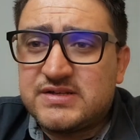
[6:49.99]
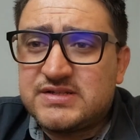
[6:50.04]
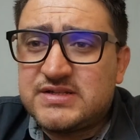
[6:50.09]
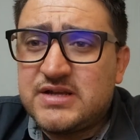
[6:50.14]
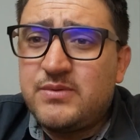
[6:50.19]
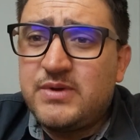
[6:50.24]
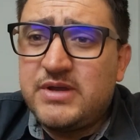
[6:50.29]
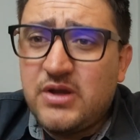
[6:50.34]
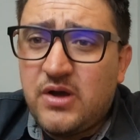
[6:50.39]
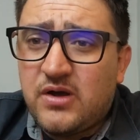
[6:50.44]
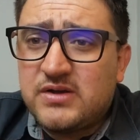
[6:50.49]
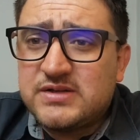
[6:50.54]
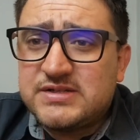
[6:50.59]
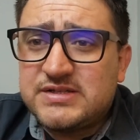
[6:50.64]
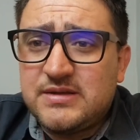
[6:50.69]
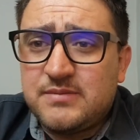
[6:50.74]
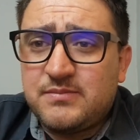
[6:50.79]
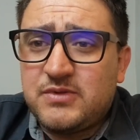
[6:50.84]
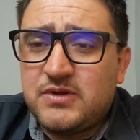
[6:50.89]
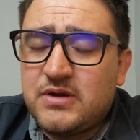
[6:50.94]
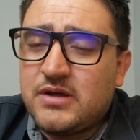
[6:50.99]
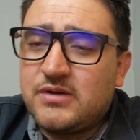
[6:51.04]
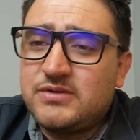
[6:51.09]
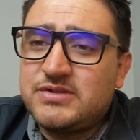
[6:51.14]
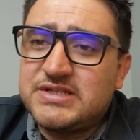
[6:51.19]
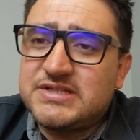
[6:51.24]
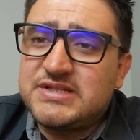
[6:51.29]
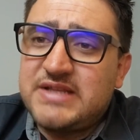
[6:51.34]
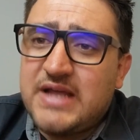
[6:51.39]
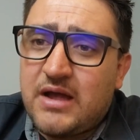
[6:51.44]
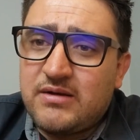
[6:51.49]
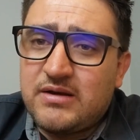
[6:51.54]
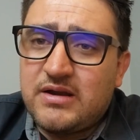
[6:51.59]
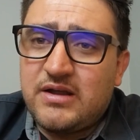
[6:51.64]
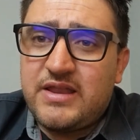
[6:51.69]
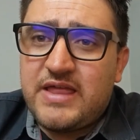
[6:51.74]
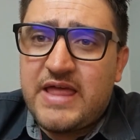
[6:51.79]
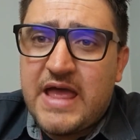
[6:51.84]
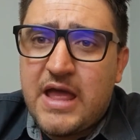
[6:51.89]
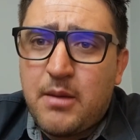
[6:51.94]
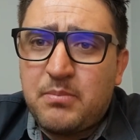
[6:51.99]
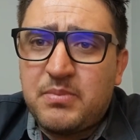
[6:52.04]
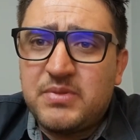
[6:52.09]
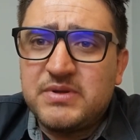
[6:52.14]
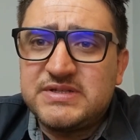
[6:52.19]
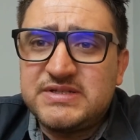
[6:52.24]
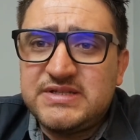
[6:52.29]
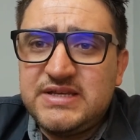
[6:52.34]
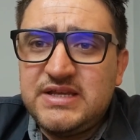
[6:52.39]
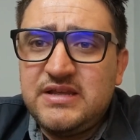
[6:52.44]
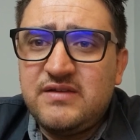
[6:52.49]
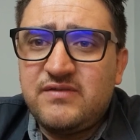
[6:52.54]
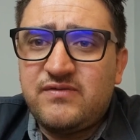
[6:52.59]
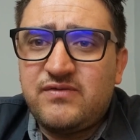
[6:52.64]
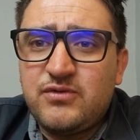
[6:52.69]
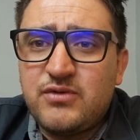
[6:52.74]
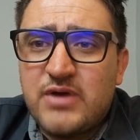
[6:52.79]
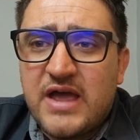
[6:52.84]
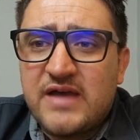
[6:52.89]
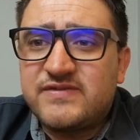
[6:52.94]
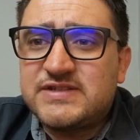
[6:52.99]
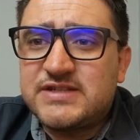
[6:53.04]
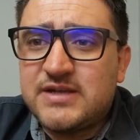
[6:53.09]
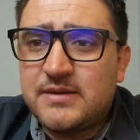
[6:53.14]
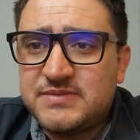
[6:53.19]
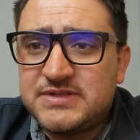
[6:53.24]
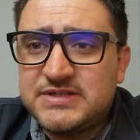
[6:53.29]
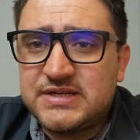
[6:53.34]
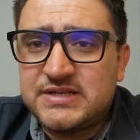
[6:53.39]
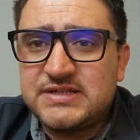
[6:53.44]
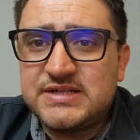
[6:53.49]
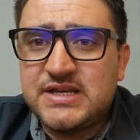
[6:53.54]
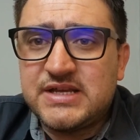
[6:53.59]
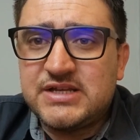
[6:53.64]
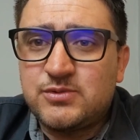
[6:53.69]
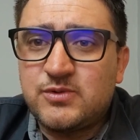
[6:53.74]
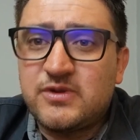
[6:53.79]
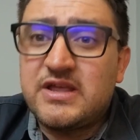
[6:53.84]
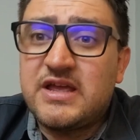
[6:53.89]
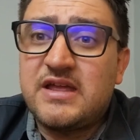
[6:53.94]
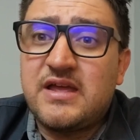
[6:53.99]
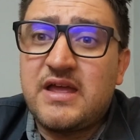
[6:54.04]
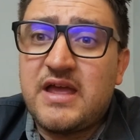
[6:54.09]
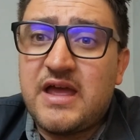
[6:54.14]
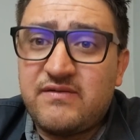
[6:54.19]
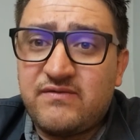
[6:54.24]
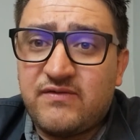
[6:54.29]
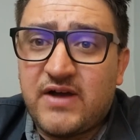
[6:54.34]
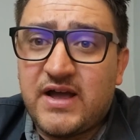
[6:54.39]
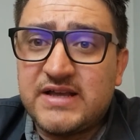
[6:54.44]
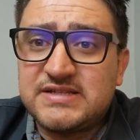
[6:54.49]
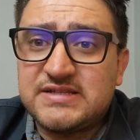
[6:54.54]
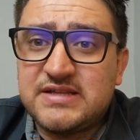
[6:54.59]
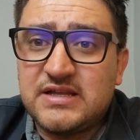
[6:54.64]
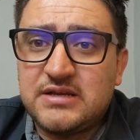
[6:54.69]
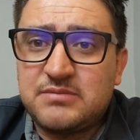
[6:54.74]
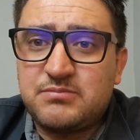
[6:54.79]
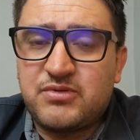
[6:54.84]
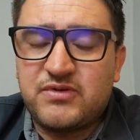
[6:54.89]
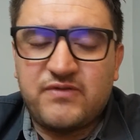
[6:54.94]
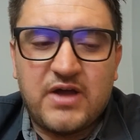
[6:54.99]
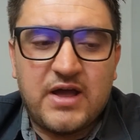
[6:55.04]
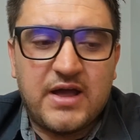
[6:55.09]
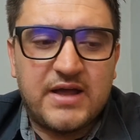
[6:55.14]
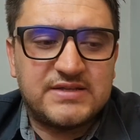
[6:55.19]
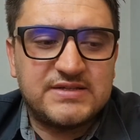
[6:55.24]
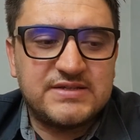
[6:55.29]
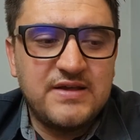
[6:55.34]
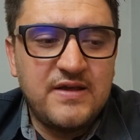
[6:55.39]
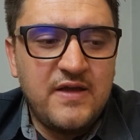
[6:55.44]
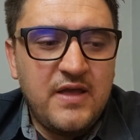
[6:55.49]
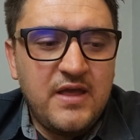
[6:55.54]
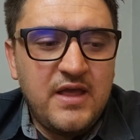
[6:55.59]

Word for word: So we asked them, you know, just download the app and see if you have some success with the advice that it provides.